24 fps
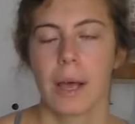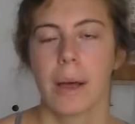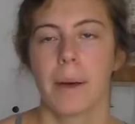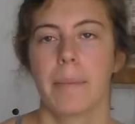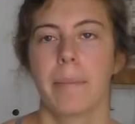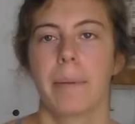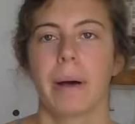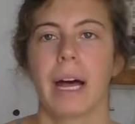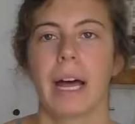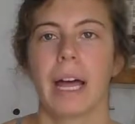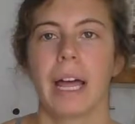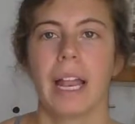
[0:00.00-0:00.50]

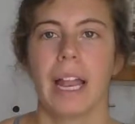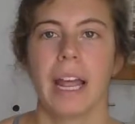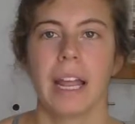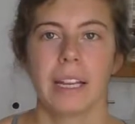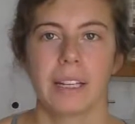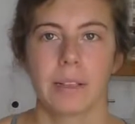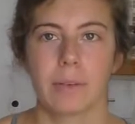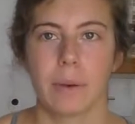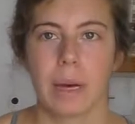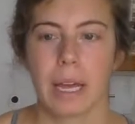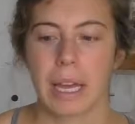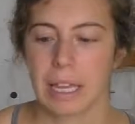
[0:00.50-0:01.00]
But
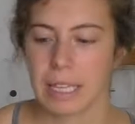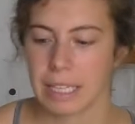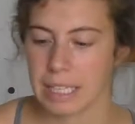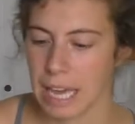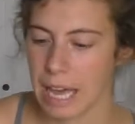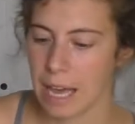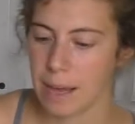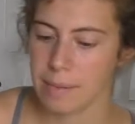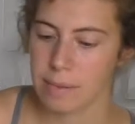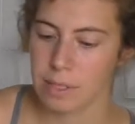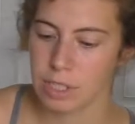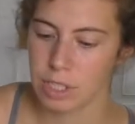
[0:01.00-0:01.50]
anyway,
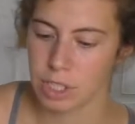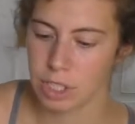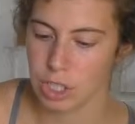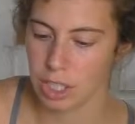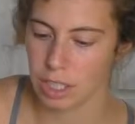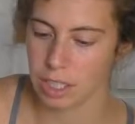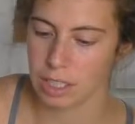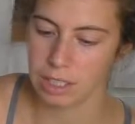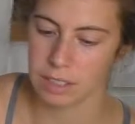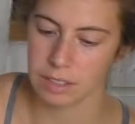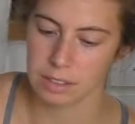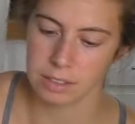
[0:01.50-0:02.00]
cabbage
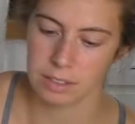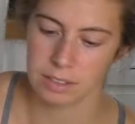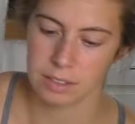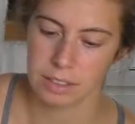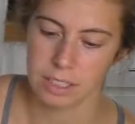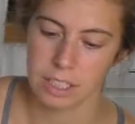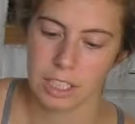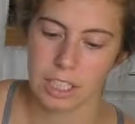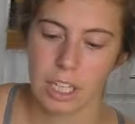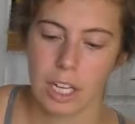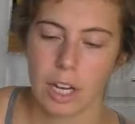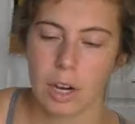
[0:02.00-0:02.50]
and,
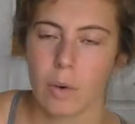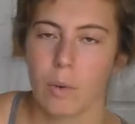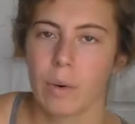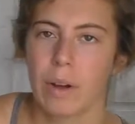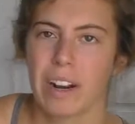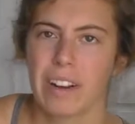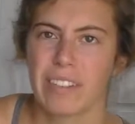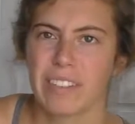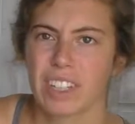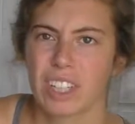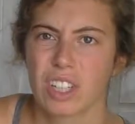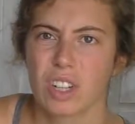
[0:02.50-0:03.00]
you know,
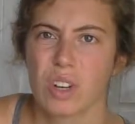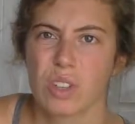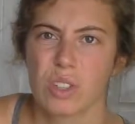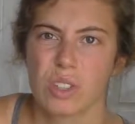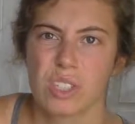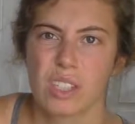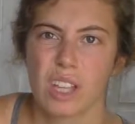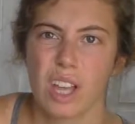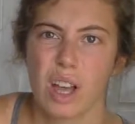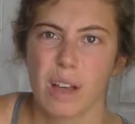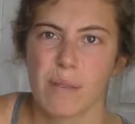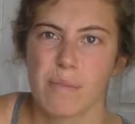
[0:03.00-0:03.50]
whatever,
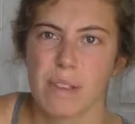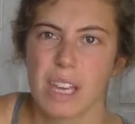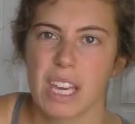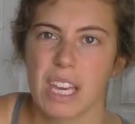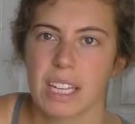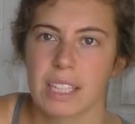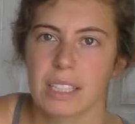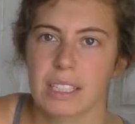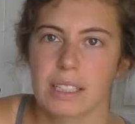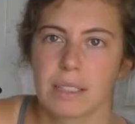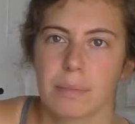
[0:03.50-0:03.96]
coleslaw mix.